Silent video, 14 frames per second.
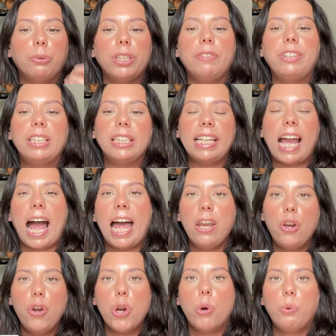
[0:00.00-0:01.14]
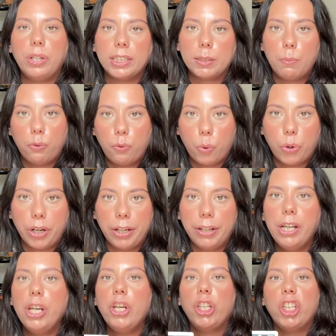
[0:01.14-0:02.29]
previously hadn't noticed before.
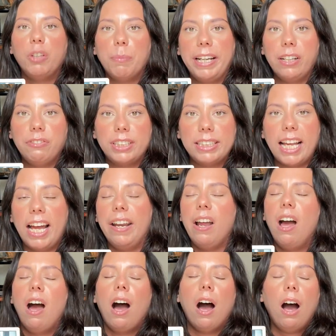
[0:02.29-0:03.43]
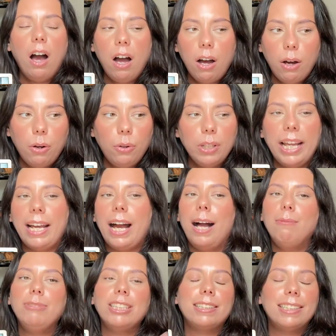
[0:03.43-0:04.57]
You might have said, oh, like
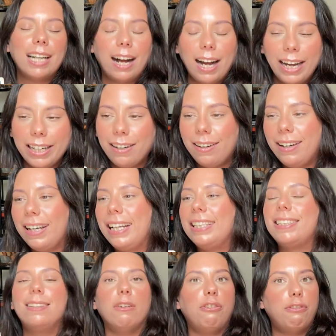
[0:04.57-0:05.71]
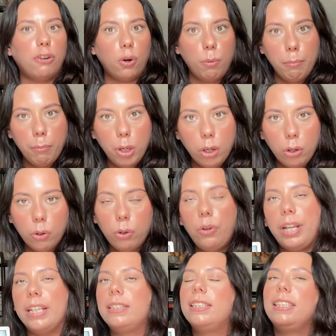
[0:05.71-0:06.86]
I'm just tired. It's the full
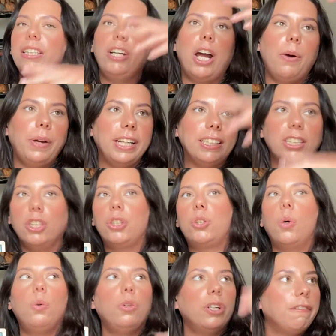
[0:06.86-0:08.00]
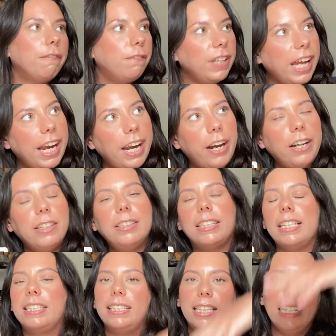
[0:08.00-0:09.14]
moon. It's, you know, it's the solar flares.
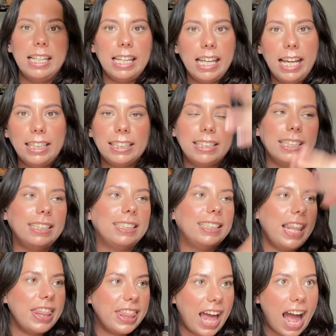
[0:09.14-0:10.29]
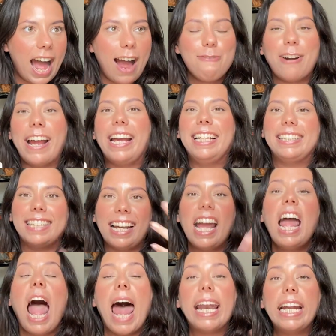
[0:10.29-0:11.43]
It's the this, it's the that, right? It's like,
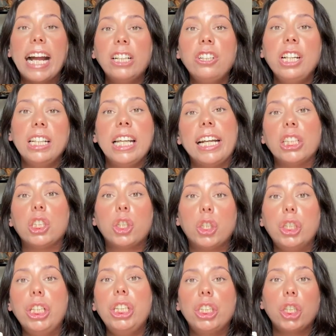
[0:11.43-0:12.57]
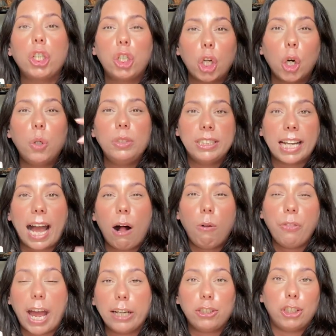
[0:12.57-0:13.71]
and I actually think it's good to go
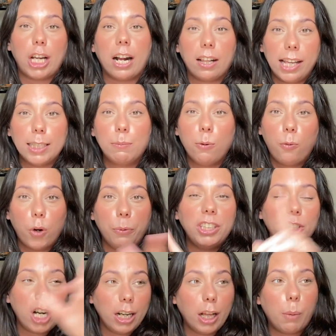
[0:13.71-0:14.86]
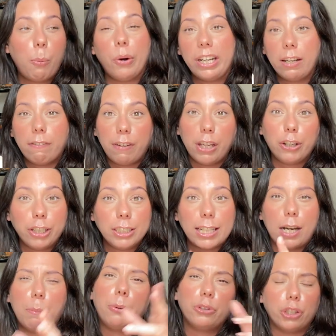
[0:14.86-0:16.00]
down that checklist before we start like pointing fingers
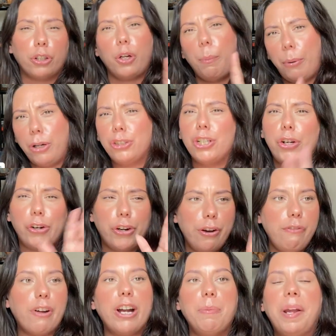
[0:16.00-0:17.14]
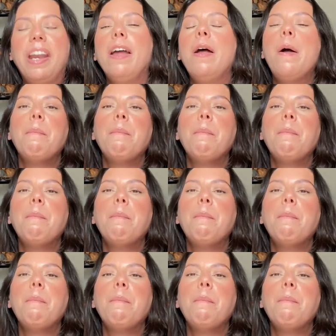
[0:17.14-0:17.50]
at a particular person or an environment.